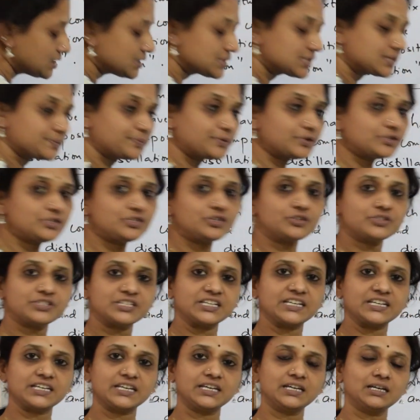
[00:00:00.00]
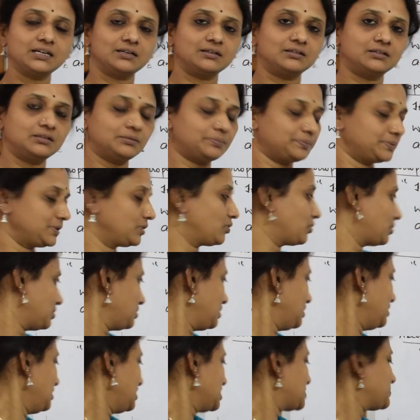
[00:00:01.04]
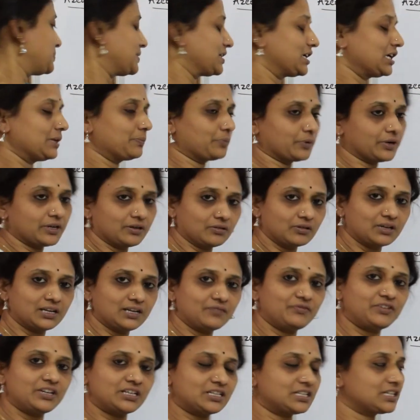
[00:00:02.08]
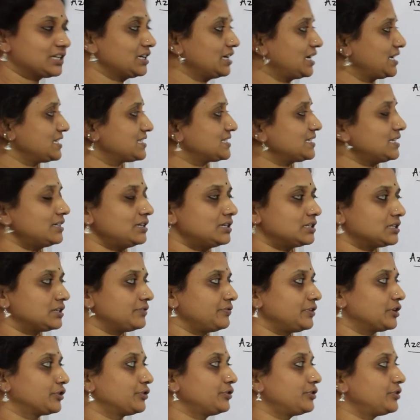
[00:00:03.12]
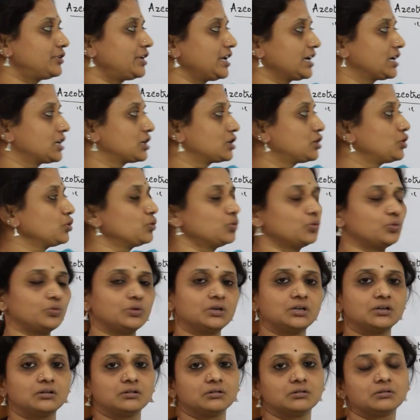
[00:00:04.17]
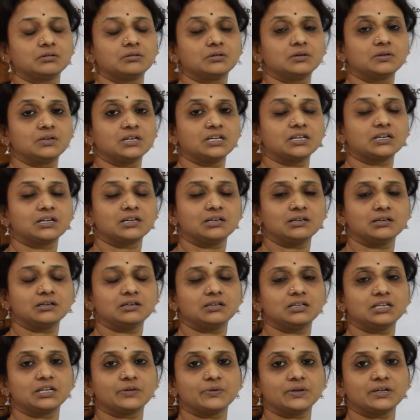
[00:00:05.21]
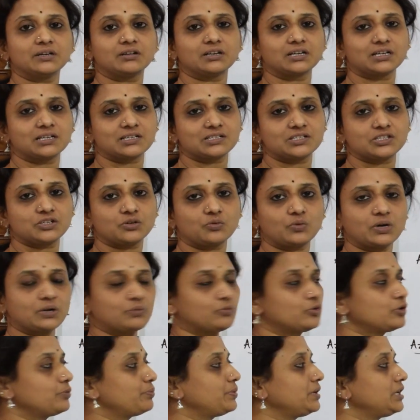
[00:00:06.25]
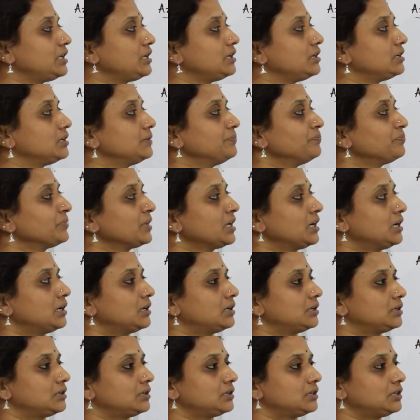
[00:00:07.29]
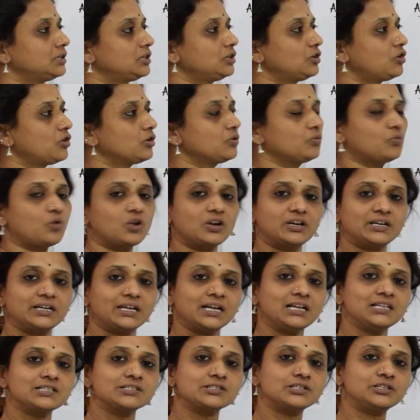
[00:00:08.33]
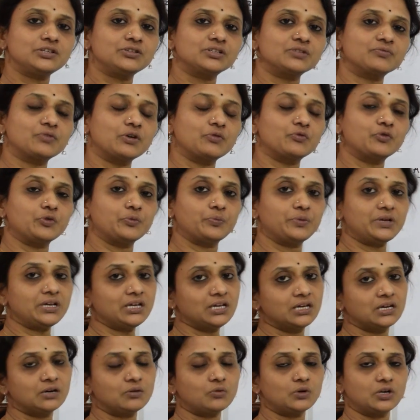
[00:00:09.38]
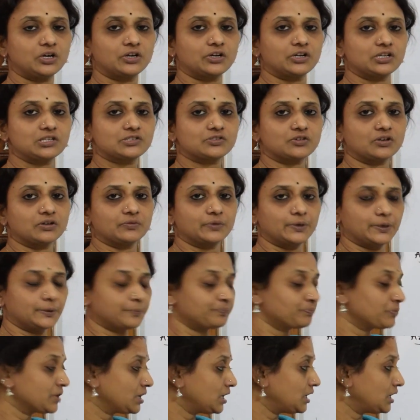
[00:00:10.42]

Suppose you are taking at this particular point. Okay, we are taking, I said we are going to take two liquid like this. Here one would be non-volatile solute and one would be a volatile solvent.